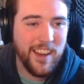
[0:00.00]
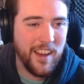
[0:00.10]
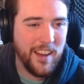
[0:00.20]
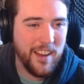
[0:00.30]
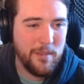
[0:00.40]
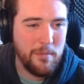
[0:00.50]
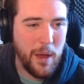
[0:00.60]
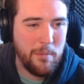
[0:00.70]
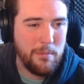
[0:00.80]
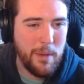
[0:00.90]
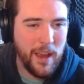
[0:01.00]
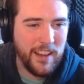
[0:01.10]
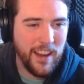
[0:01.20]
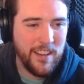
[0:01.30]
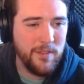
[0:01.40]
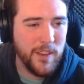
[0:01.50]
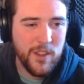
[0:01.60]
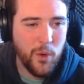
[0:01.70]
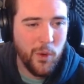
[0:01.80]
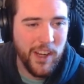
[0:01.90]
uh, an
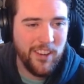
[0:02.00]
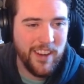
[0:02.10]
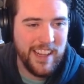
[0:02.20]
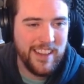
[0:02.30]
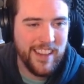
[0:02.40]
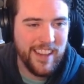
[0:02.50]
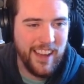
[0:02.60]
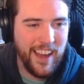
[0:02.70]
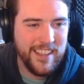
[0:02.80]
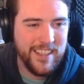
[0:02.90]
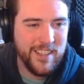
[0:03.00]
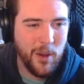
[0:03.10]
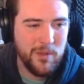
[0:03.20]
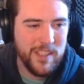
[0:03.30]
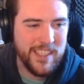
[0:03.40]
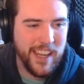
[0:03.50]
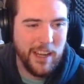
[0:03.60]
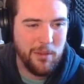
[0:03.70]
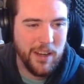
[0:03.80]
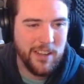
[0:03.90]
inventory or anything. I don't see
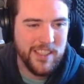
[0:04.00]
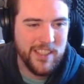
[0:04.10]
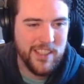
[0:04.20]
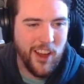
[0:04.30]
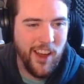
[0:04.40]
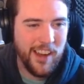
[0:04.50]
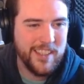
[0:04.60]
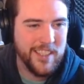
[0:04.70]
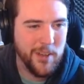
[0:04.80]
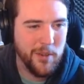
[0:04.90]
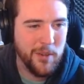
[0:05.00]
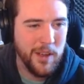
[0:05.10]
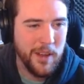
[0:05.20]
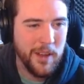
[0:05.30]
anyone else to talk to.